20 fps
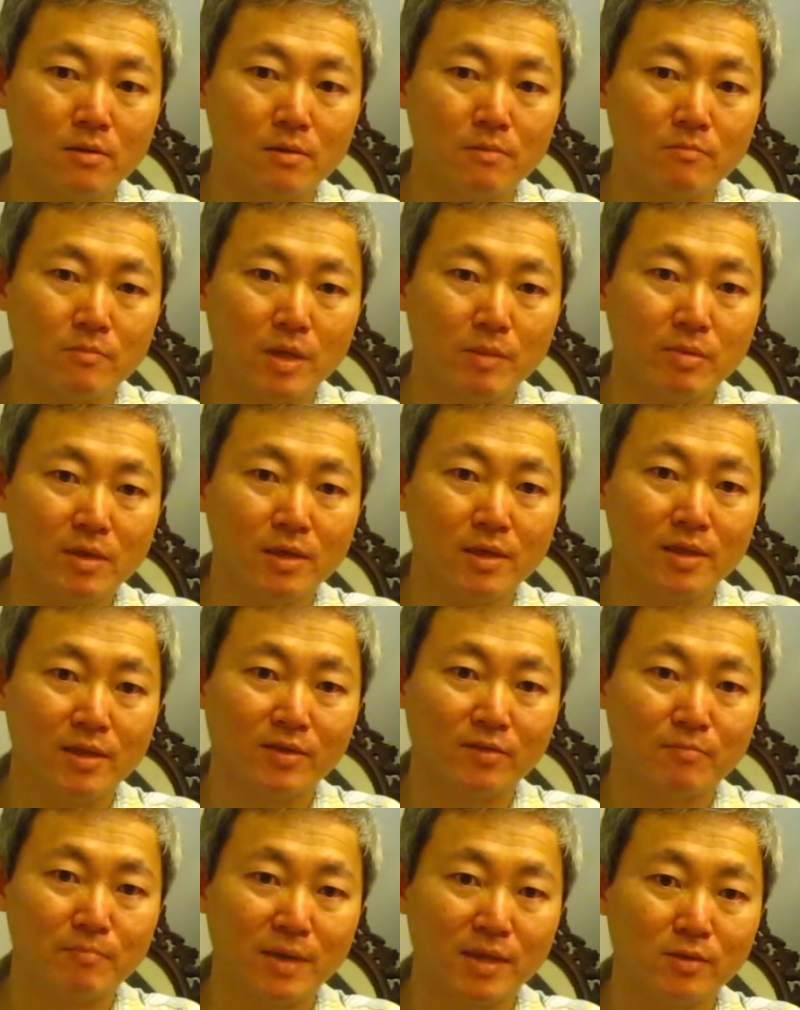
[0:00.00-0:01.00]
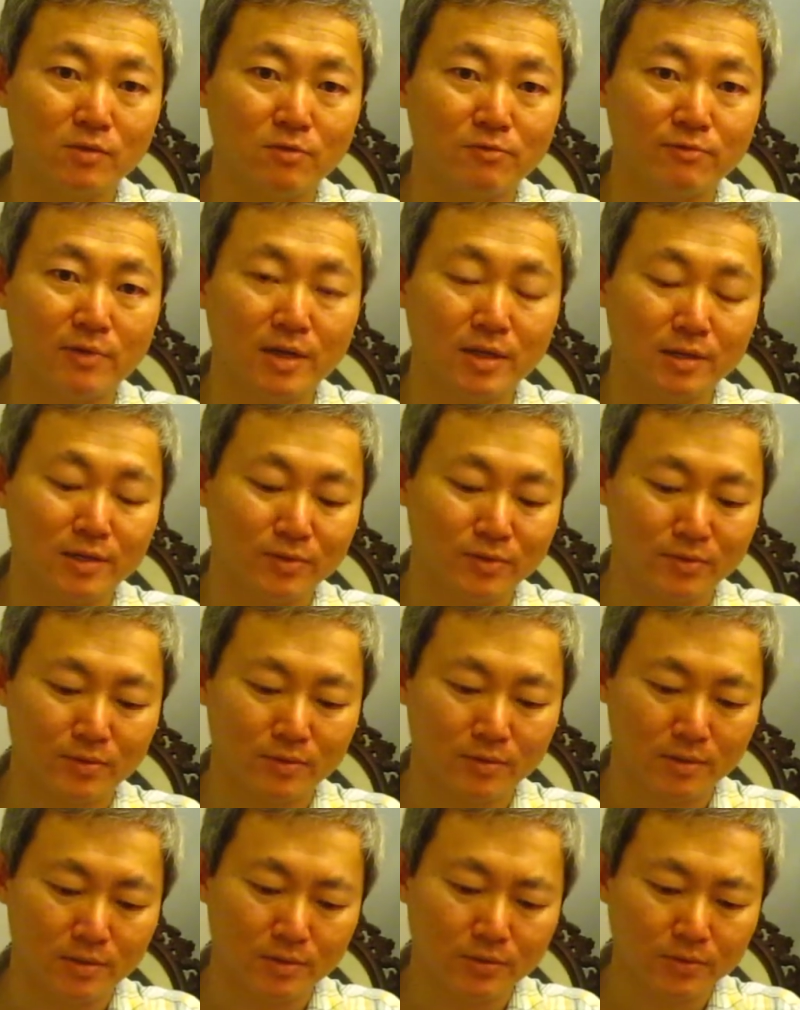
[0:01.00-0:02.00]
maybe that's meant to find us.
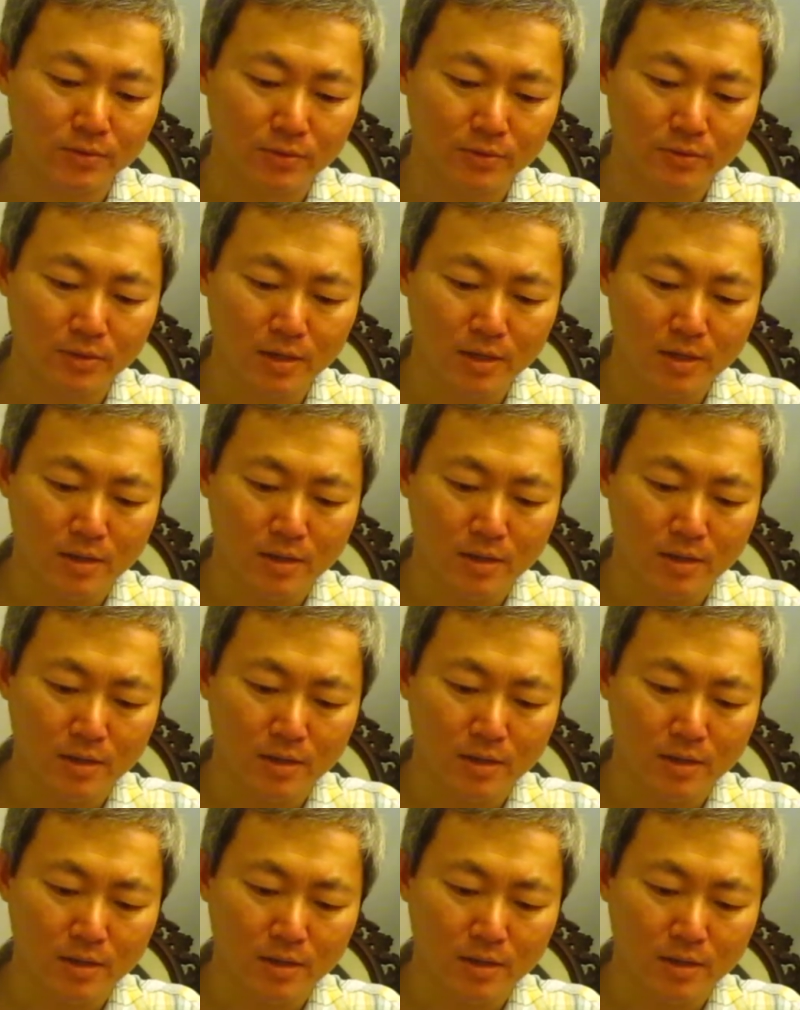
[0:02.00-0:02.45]
So